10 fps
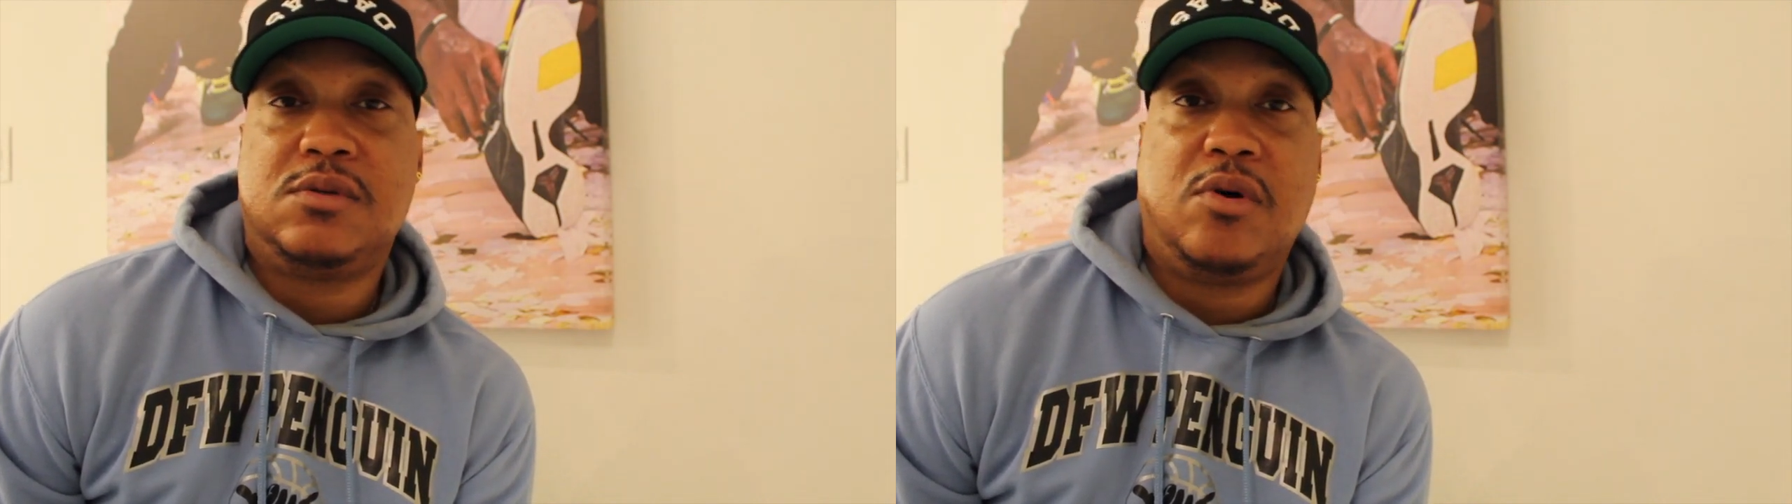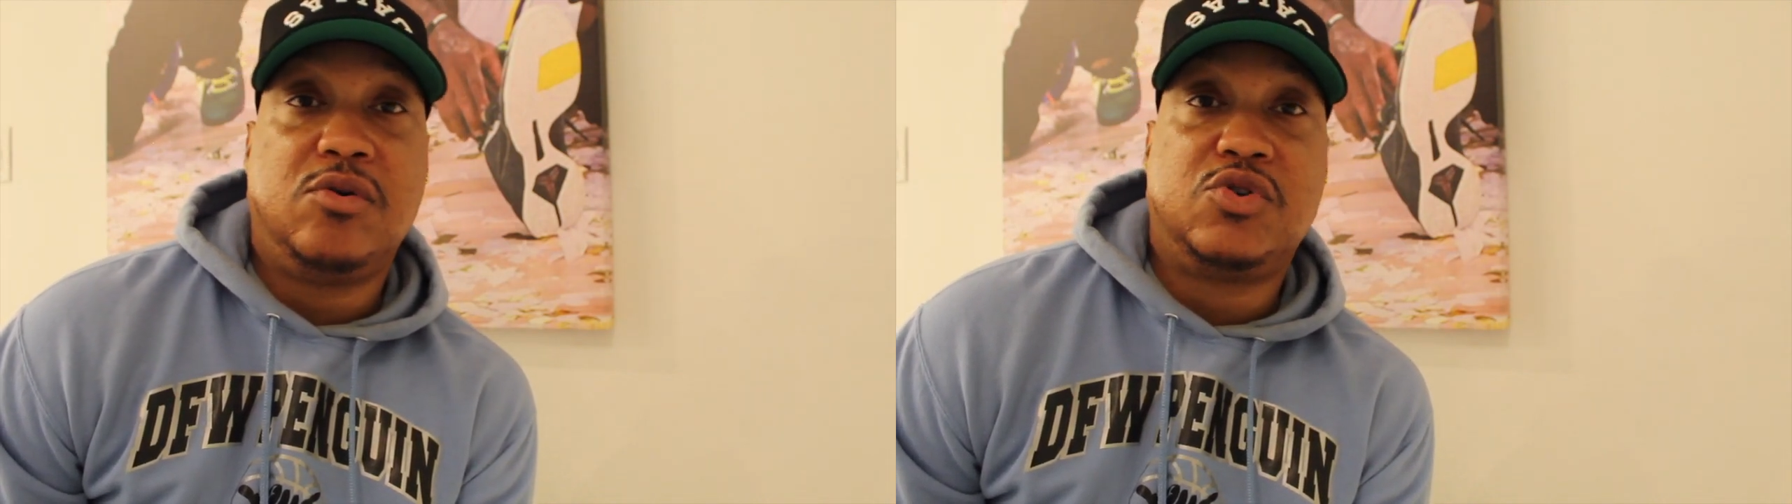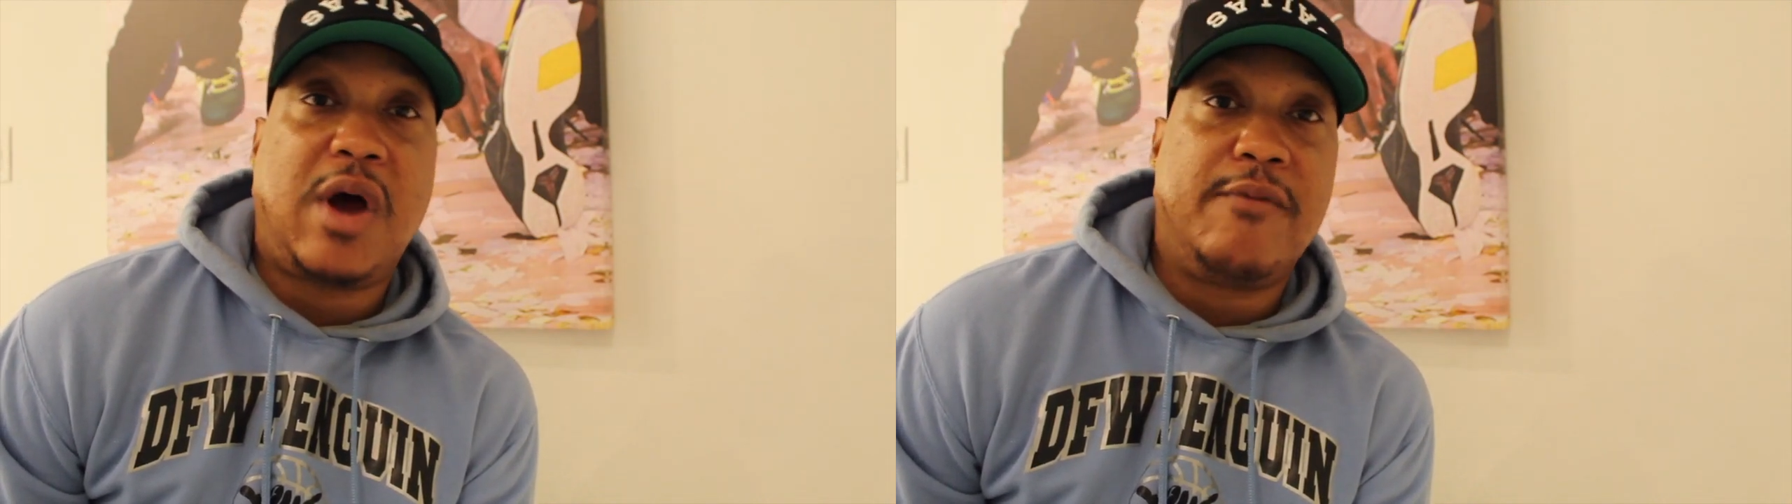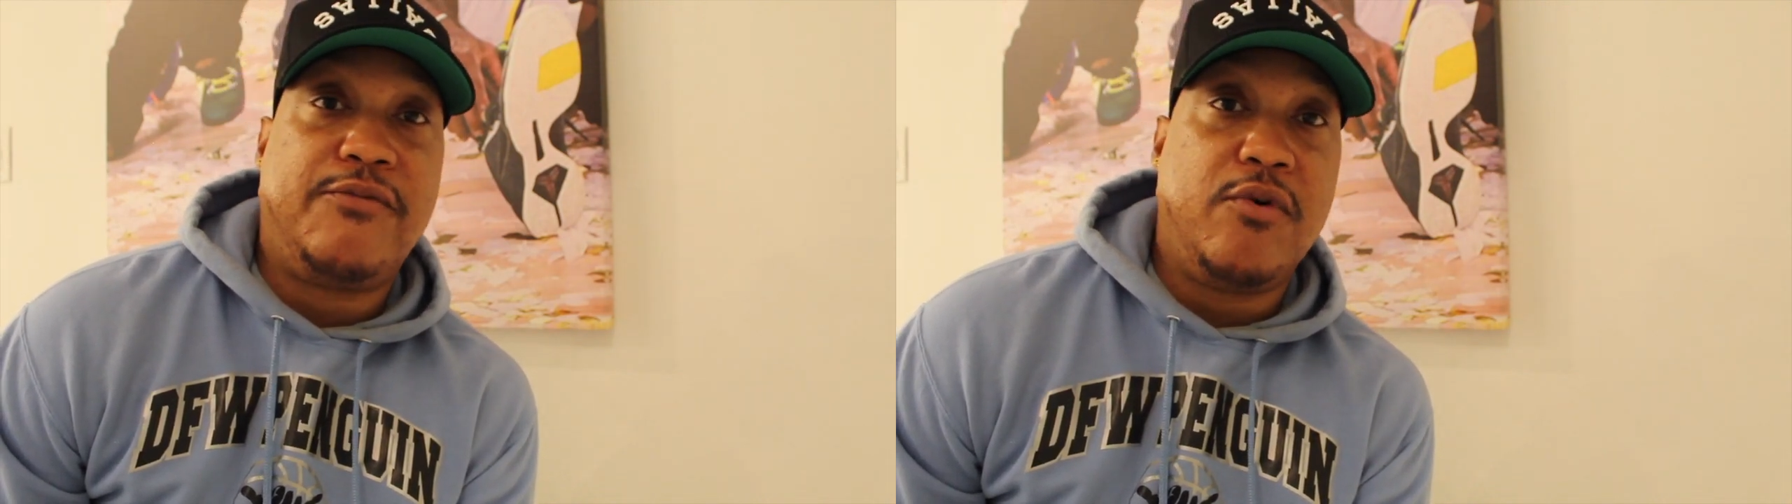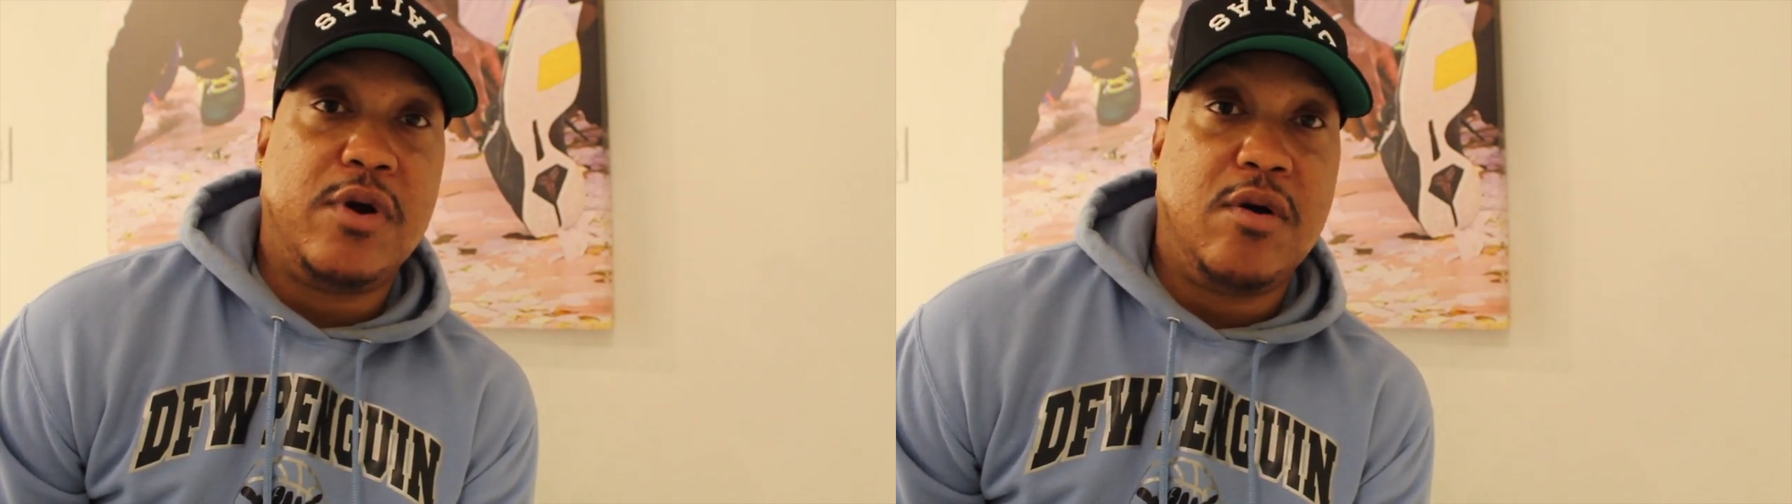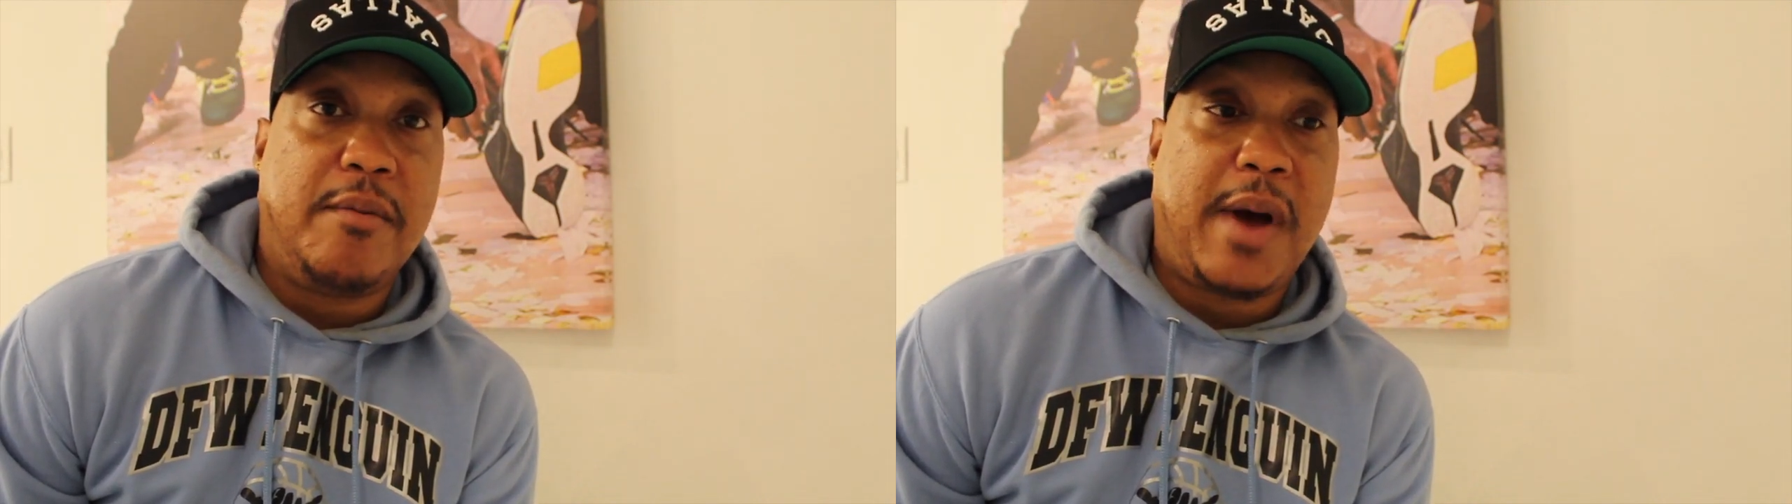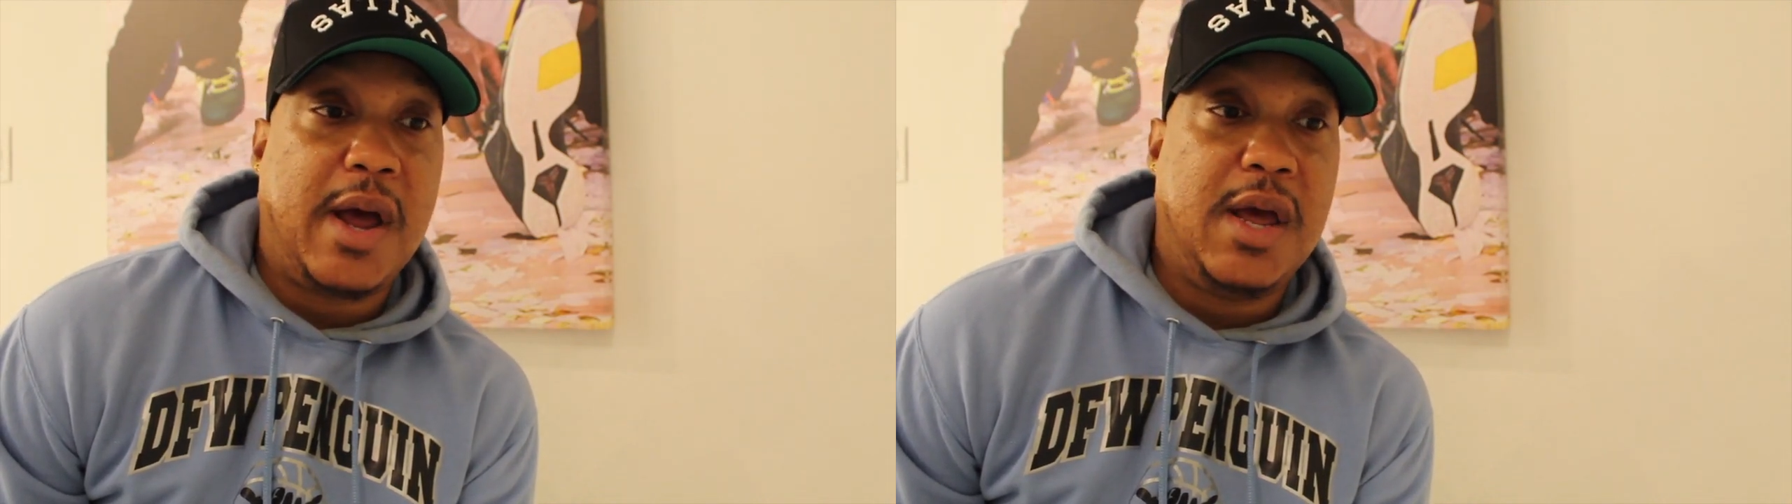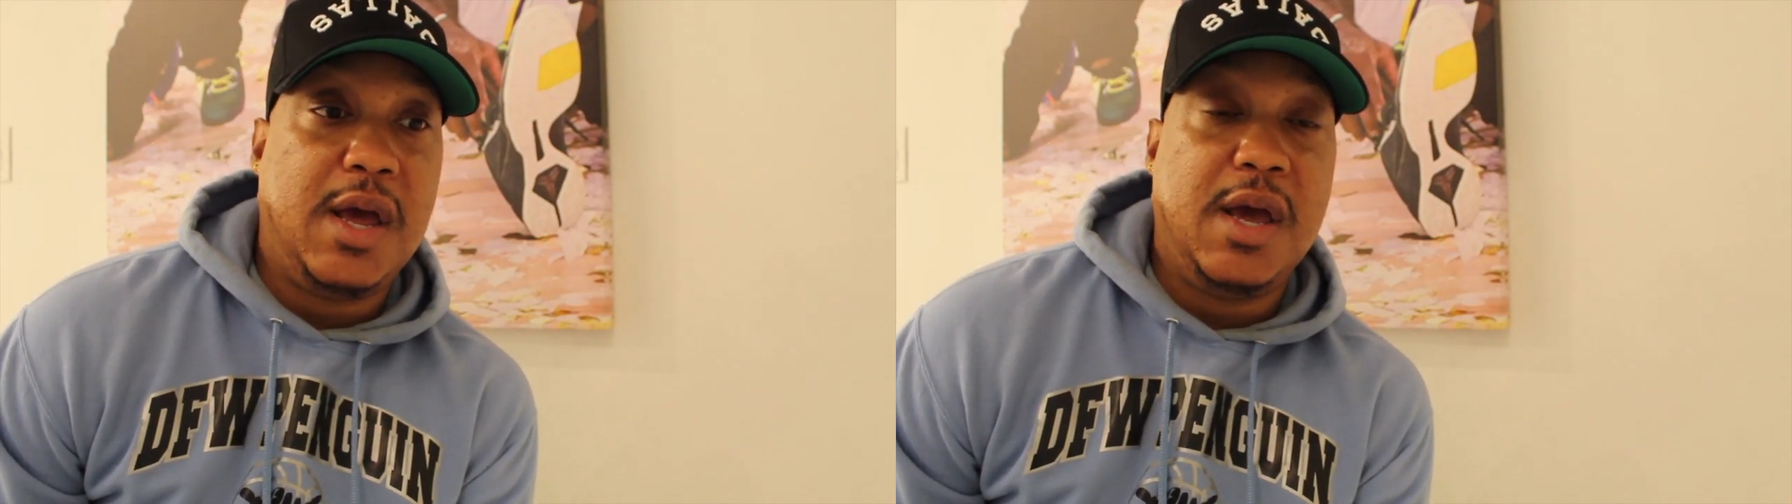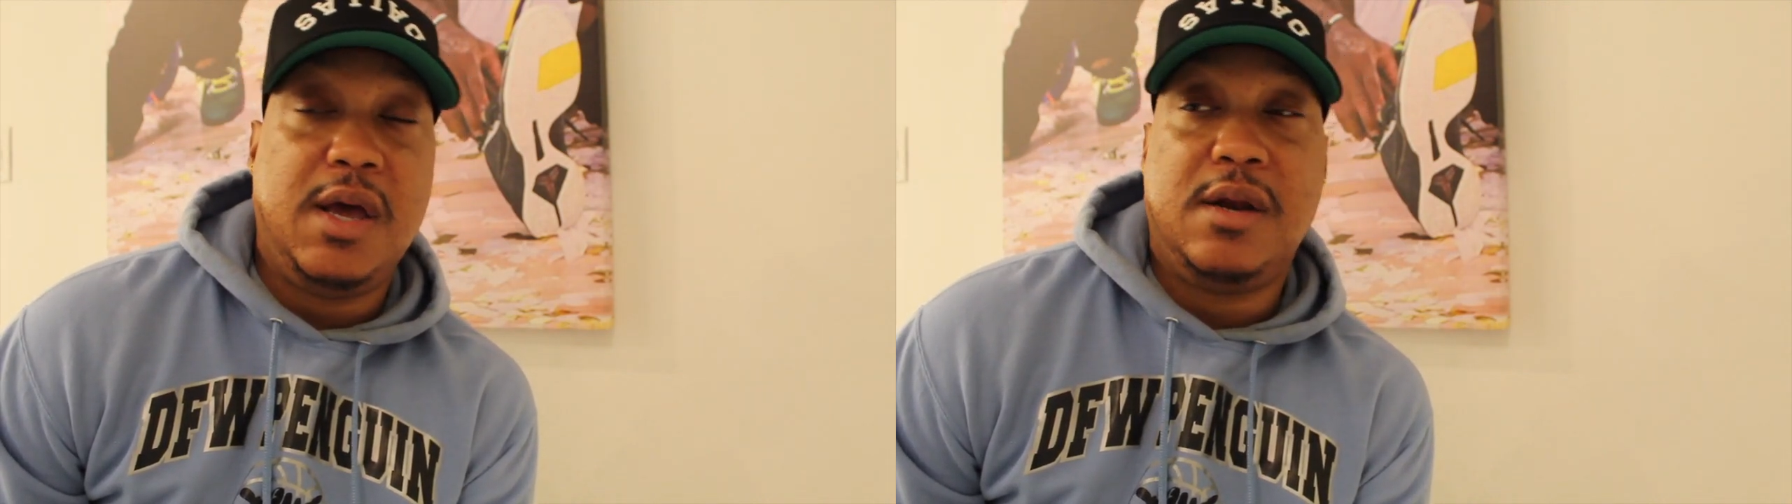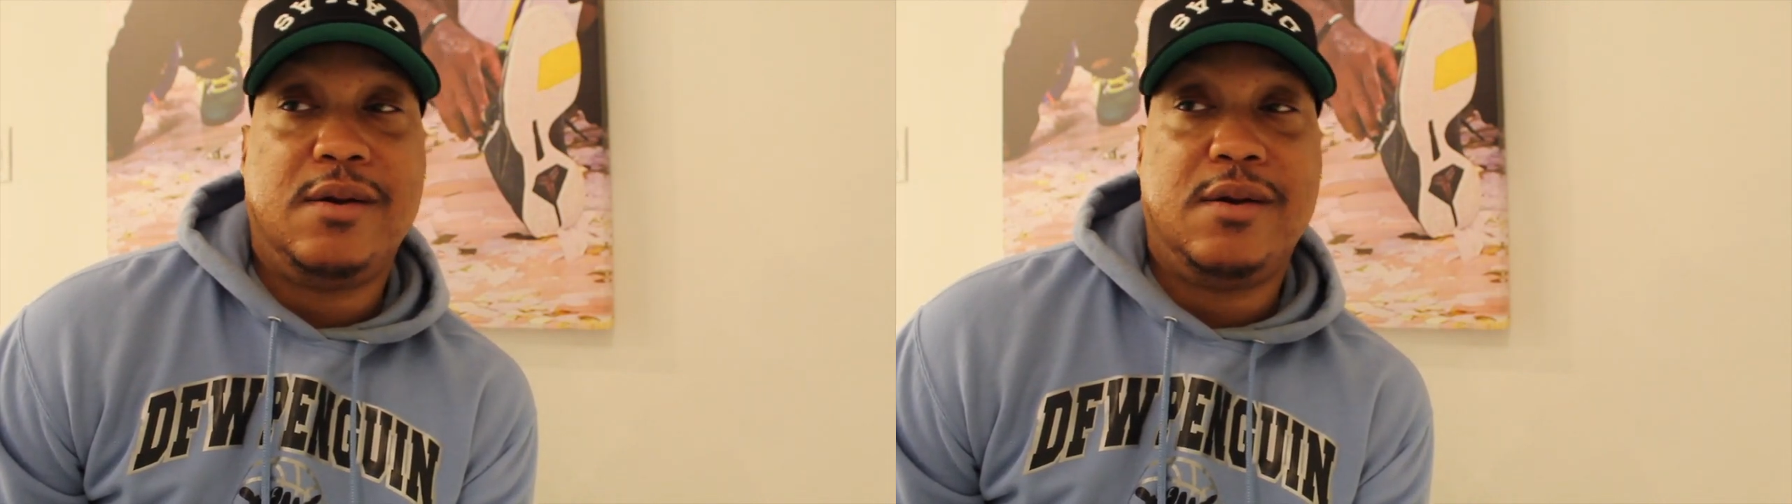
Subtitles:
gonna drop 40 on my head.